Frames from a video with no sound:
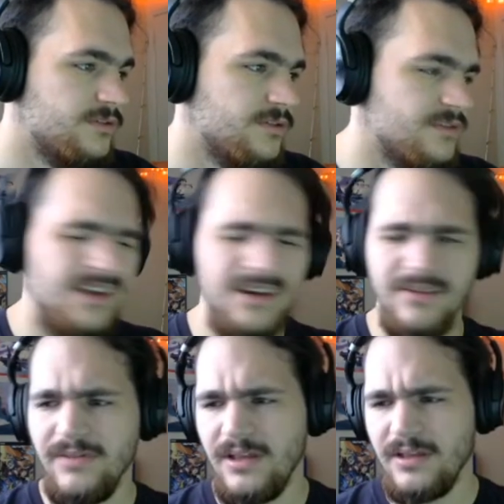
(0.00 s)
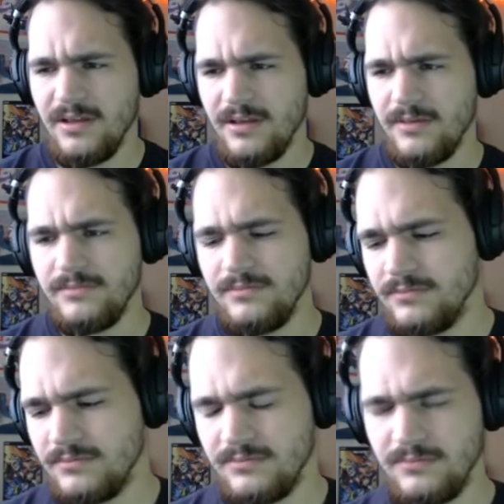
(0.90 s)
So it's kind of like I
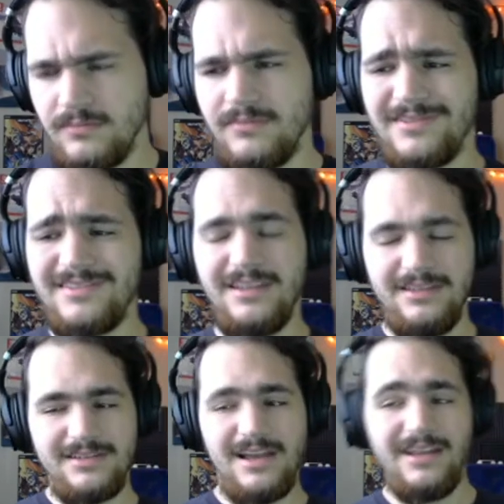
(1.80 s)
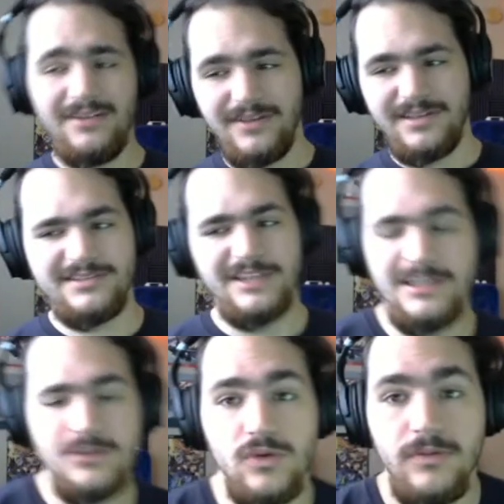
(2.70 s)
think it's kind of like a
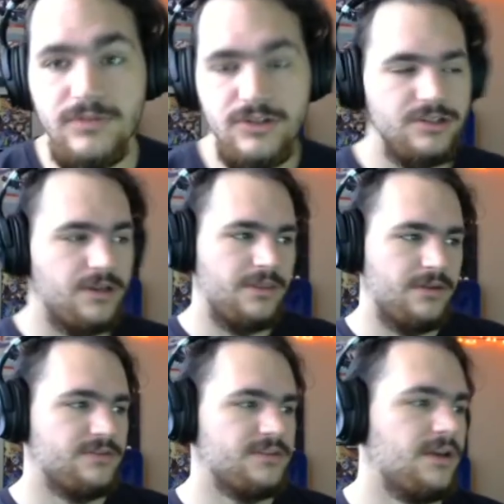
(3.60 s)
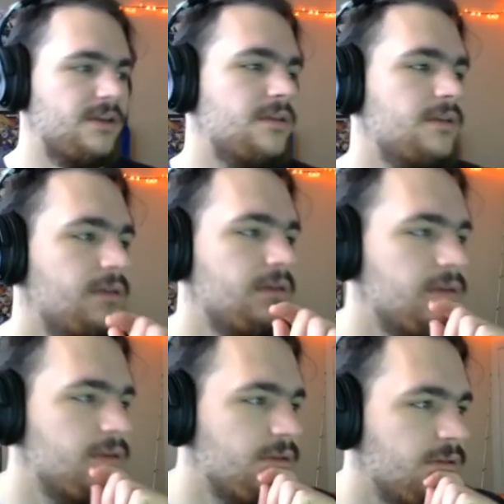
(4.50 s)
sandstorm just on their side,
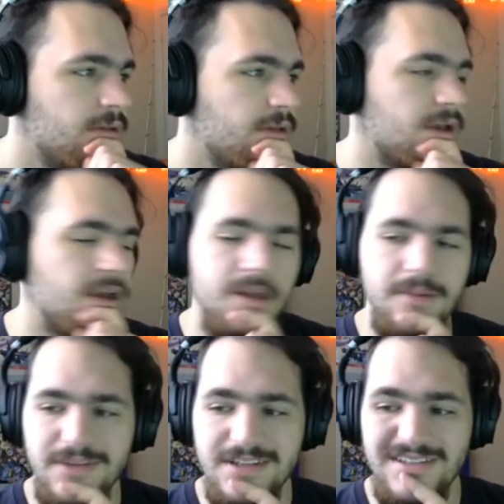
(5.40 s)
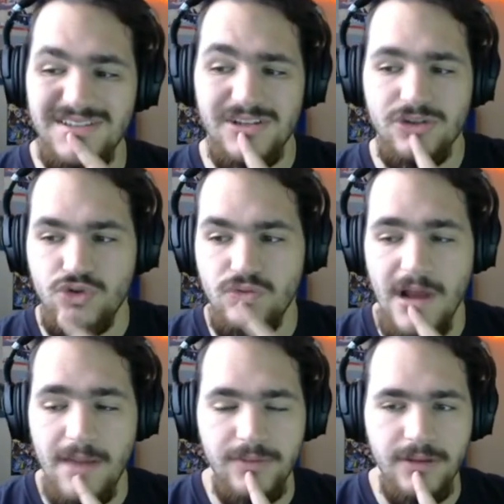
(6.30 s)
because it doesn't
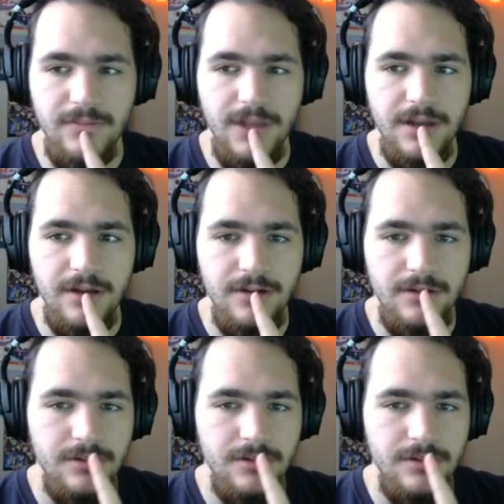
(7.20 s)
trap them like a